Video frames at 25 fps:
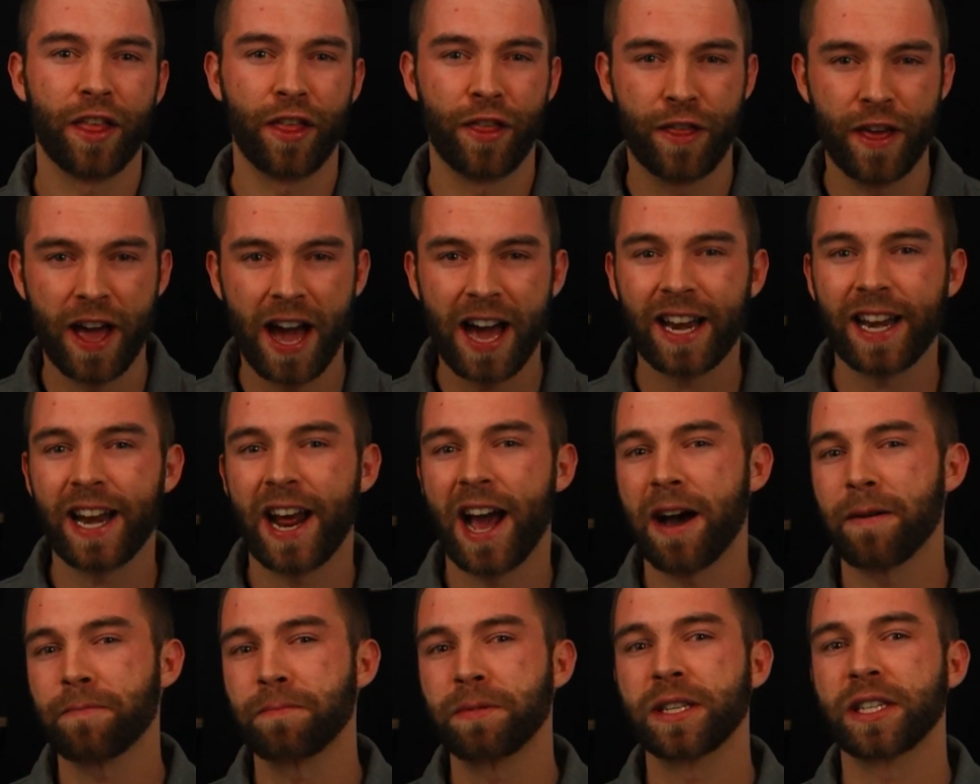That
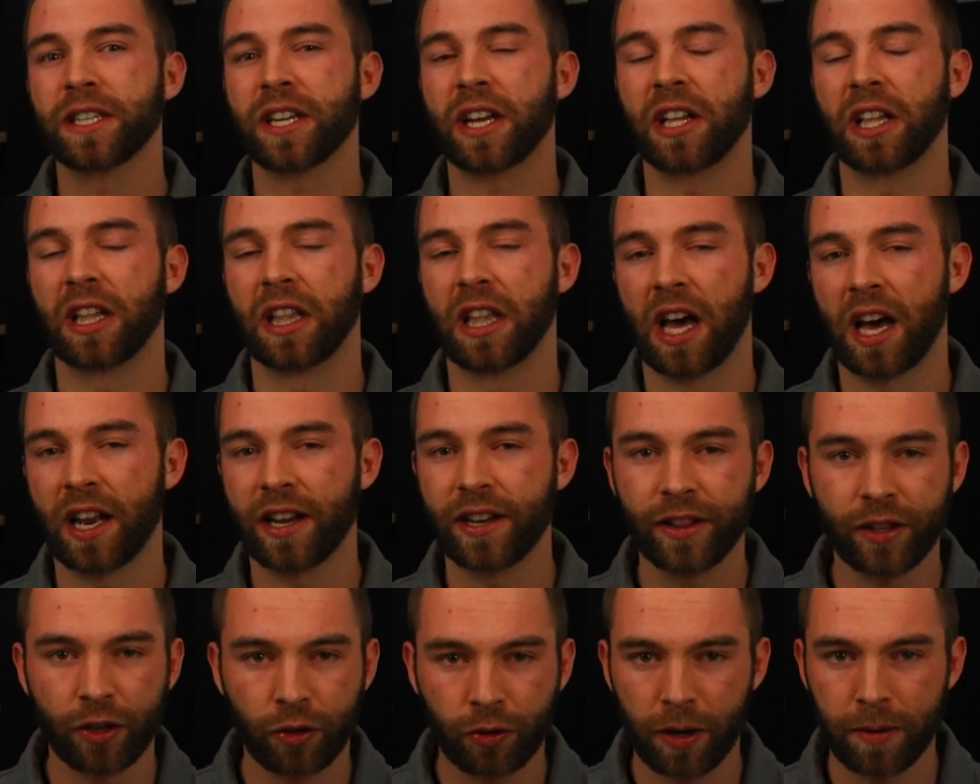happens a
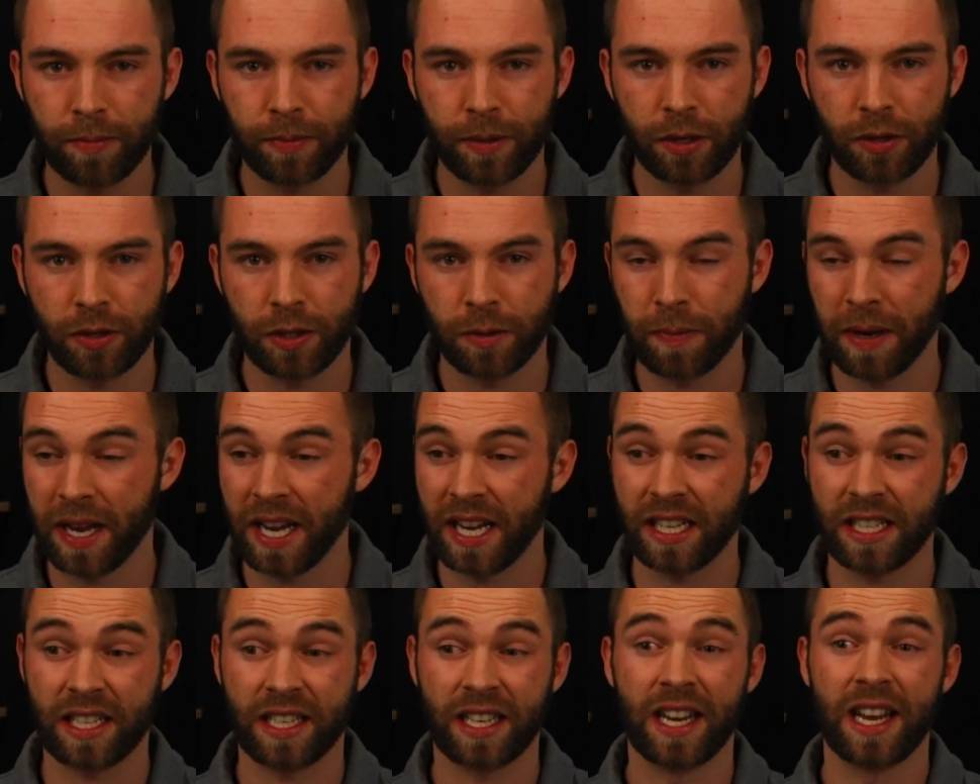lot in the crypto
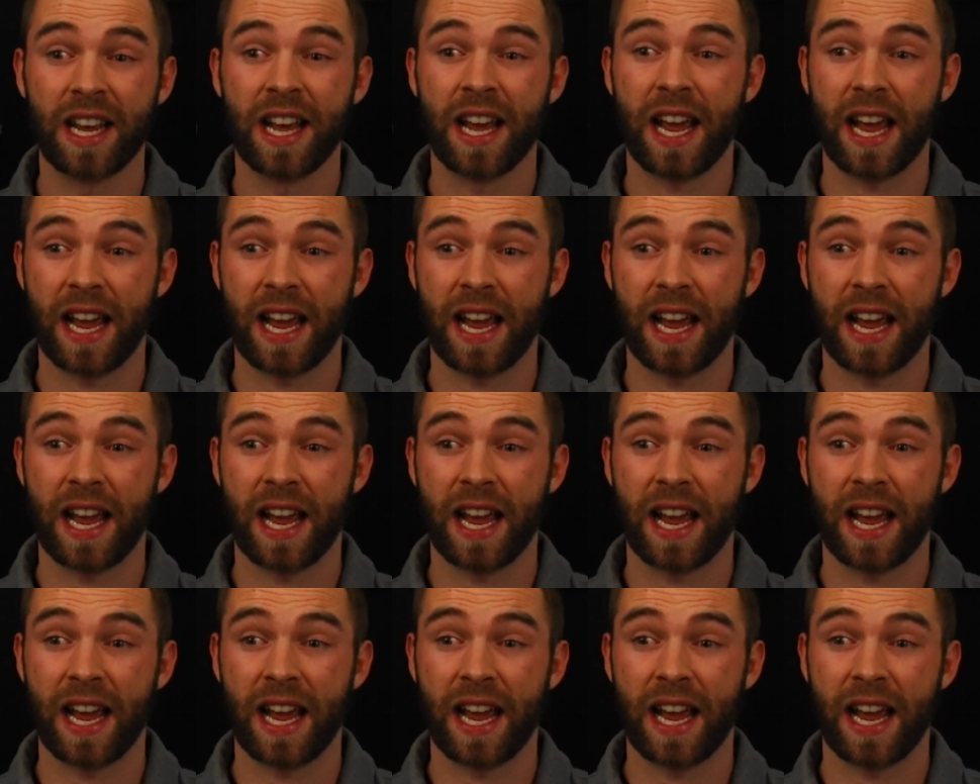space.